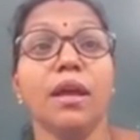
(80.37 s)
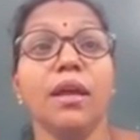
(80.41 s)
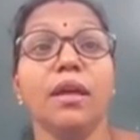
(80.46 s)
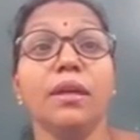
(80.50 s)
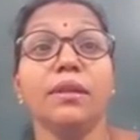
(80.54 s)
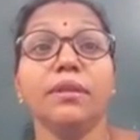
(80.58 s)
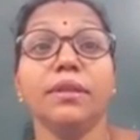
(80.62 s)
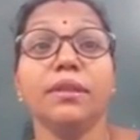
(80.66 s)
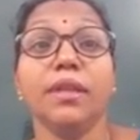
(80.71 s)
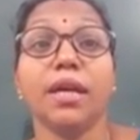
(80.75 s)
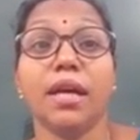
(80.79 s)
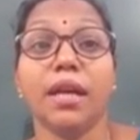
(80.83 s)

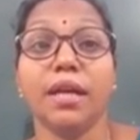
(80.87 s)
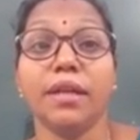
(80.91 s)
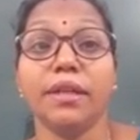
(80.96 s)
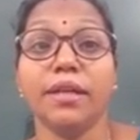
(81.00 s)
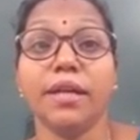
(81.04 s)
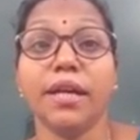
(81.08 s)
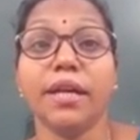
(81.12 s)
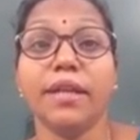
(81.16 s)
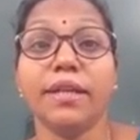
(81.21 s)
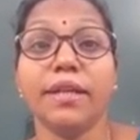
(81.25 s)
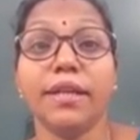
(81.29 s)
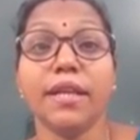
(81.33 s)
The
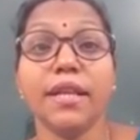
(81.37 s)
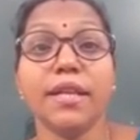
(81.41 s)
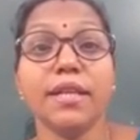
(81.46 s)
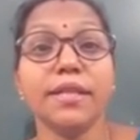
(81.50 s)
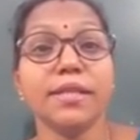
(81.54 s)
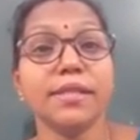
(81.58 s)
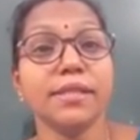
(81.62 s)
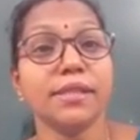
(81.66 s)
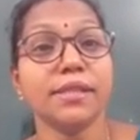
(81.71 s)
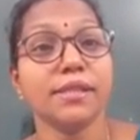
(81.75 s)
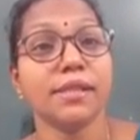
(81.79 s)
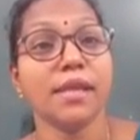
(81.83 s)

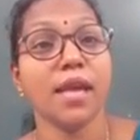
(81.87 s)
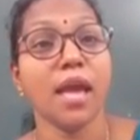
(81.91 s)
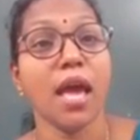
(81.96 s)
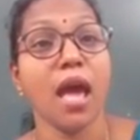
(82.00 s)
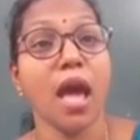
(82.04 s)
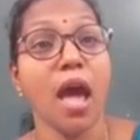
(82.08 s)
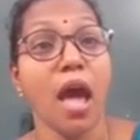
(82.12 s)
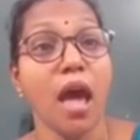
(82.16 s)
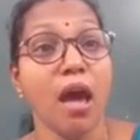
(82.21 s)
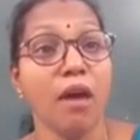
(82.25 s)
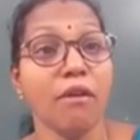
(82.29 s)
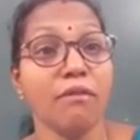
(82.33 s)
turtles
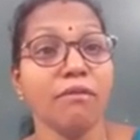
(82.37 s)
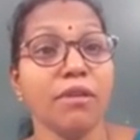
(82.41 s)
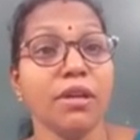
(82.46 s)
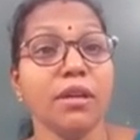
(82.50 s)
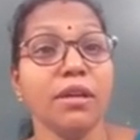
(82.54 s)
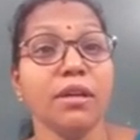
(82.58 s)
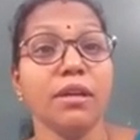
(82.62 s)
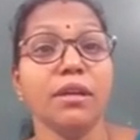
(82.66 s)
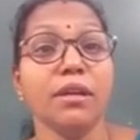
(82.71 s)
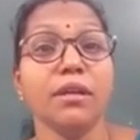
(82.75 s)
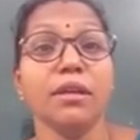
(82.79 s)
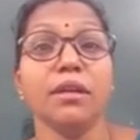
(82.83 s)

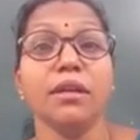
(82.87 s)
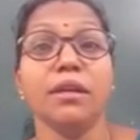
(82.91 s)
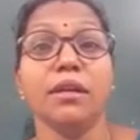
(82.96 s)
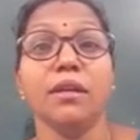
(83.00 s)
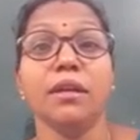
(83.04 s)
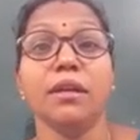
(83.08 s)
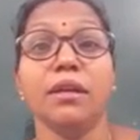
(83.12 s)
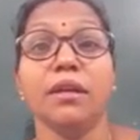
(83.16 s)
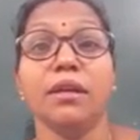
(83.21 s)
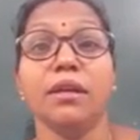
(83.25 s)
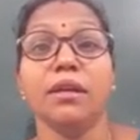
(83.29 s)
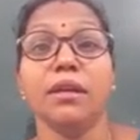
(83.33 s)
have
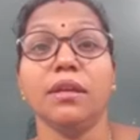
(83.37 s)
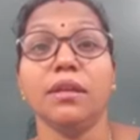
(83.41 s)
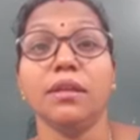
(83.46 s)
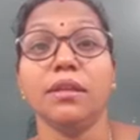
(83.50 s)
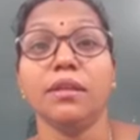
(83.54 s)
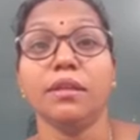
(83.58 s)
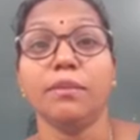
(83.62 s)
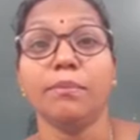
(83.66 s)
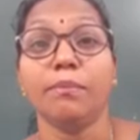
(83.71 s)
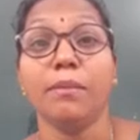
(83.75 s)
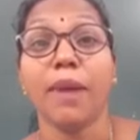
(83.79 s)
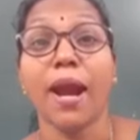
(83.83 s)

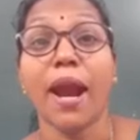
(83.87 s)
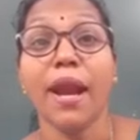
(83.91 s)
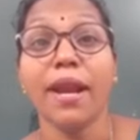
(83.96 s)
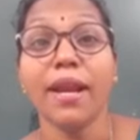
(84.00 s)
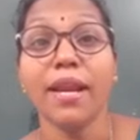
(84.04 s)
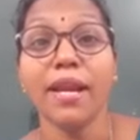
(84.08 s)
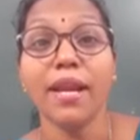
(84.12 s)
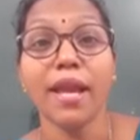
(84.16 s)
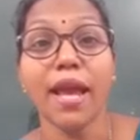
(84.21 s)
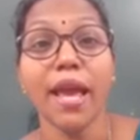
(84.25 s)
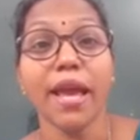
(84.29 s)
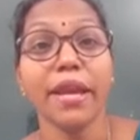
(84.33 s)

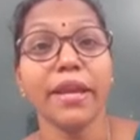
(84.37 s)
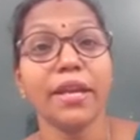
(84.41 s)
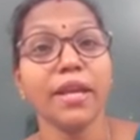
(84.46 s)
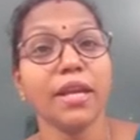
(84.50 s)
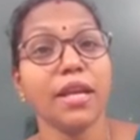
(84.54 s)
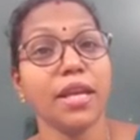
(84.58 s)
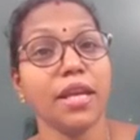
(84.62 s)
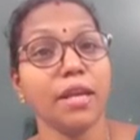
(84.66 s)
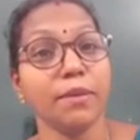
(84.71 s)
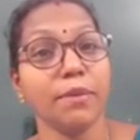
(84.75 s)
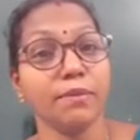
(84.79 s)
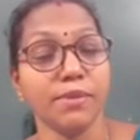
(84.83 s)
paddle-like
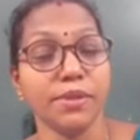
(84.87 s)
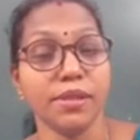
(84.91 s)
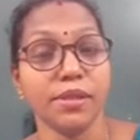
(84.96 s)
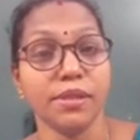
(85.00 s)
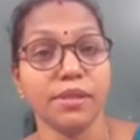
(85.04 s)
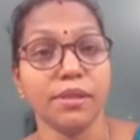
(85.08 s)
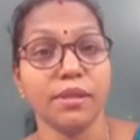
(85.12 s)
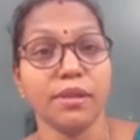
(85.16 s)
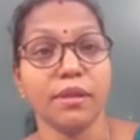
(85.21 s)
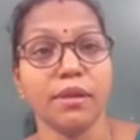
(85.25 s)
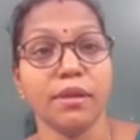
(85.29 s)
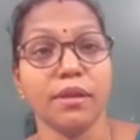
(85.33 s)

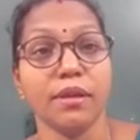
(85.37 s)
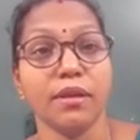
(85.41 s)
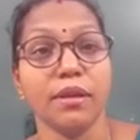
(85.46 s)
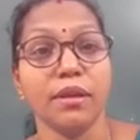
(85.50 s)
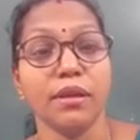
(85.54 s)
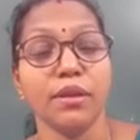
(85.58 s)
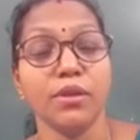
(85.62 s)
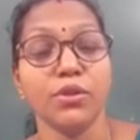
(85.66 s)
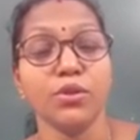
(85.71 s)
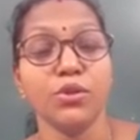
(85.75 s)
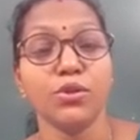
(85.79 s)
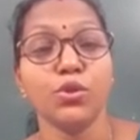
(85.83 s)
limbs
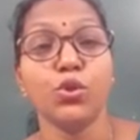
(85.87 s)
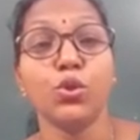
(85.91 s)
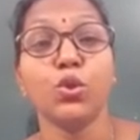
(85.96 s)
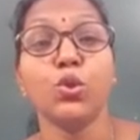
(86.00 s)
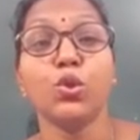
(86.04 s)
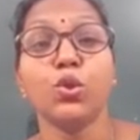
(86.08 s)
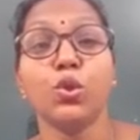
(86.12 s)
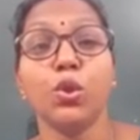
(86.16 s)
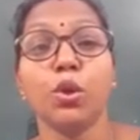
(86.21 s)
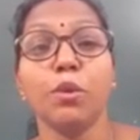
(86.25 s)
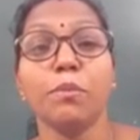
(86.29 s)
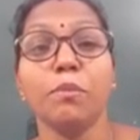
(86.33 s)
to
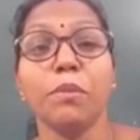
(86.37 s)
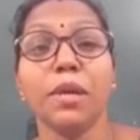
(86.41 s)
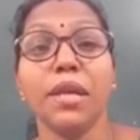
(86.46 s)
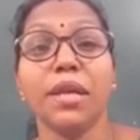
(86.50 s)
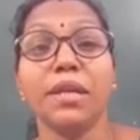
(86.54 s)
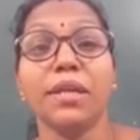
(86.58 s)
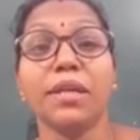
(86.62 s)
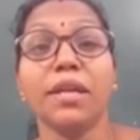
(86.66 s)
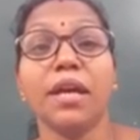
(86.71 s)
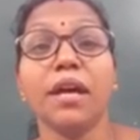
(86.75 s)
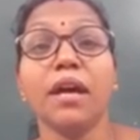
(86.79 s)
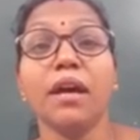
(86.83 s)
swim
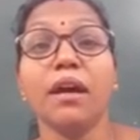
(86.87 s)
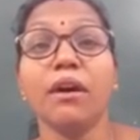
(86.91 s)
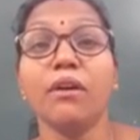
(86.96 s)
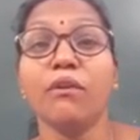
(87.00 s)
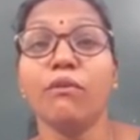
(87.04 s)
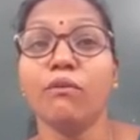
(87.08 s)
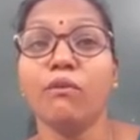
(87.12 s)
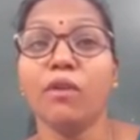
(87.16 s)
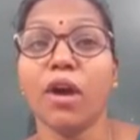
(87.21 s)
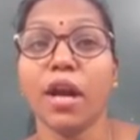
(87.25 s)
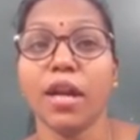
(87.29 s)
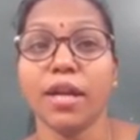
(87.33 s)
in the
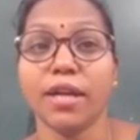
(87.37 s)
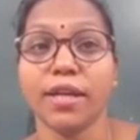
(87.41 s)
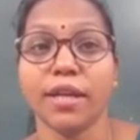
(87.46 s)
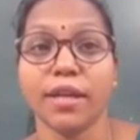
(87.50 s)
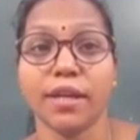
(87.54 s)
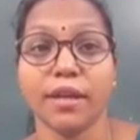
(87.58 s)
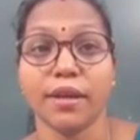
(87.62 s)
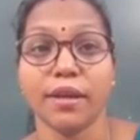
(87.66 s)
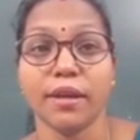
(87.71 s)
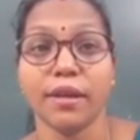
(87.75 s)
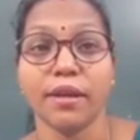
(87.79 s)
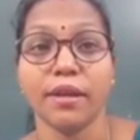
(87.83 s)

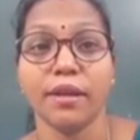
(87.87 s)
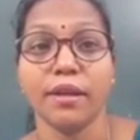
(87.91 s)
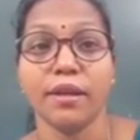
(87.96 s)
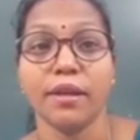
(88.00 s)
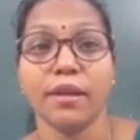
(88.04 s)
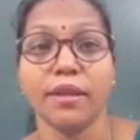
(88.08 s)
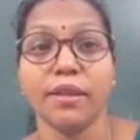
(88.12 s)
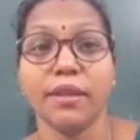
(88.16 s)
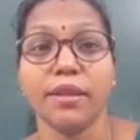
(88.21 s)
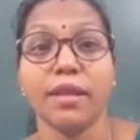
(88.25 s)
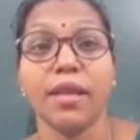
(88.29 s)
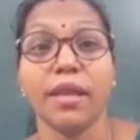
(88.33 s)
water.
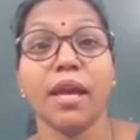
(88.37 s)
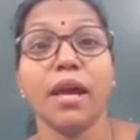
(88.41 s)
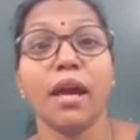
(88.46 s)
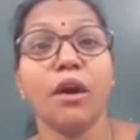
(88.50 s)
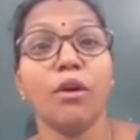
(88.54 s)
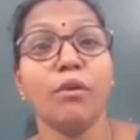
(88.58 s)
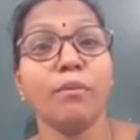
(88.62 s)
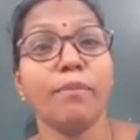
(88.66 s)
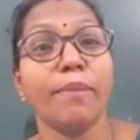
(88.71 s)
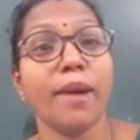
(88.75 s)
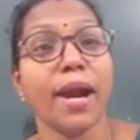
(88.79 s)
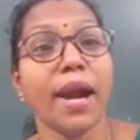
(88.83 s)
They
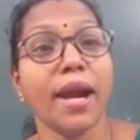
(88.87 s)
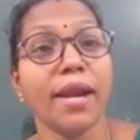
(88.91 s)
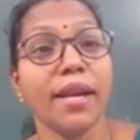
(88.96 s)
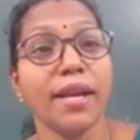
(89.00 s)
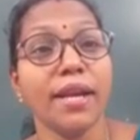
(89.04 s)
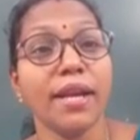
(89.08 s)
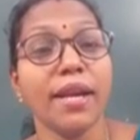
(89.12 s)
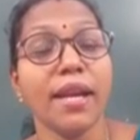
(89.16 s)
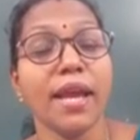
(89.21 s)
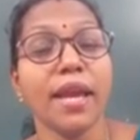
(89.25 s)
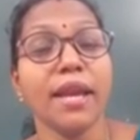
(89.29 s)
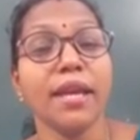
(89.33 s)
have
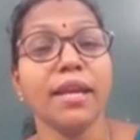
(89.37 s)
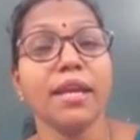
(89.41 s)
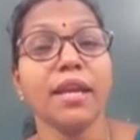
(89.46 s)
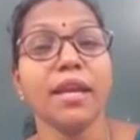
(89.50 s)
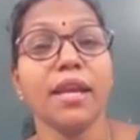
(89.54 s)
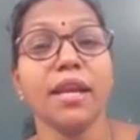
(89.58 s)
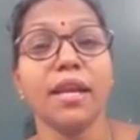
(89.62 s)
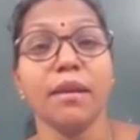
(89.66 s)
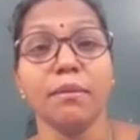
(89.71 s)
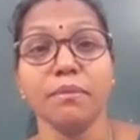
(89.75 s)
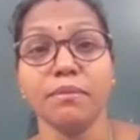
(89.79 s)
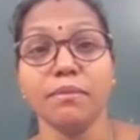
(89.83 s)
paddle-like
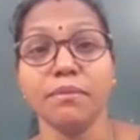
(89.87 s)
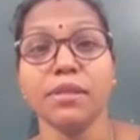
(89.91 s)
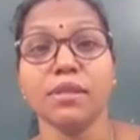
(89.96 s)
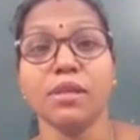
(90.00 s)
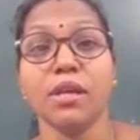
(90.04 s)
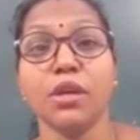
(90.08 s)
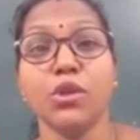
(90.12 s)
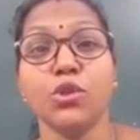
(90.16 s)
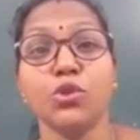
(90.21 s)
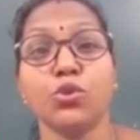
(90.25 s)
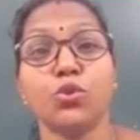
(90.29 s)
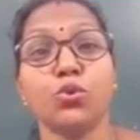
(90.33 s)
limbs
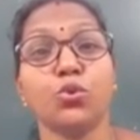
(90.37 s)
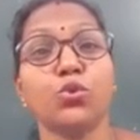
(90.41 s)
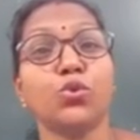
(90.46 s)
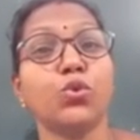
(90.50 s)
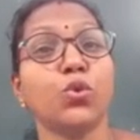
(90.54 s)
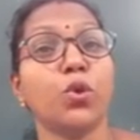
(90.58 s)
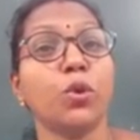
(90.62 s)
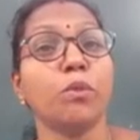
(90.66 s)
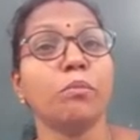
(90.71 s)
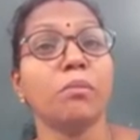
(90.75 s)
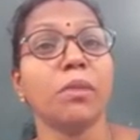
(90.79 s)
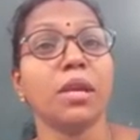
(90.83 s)
to
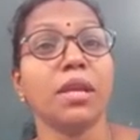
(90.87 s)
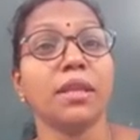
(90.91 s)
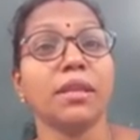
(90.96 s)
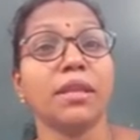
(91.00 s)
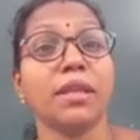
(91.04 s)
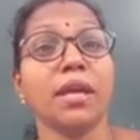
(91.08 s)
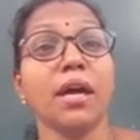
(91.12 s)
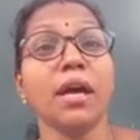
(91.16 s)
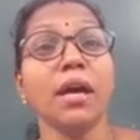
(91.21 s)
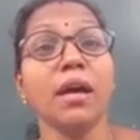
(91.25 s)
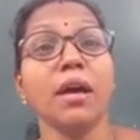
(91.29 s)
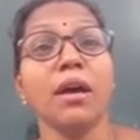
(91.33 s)
swim in
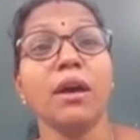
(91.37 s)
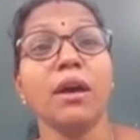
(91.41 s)
the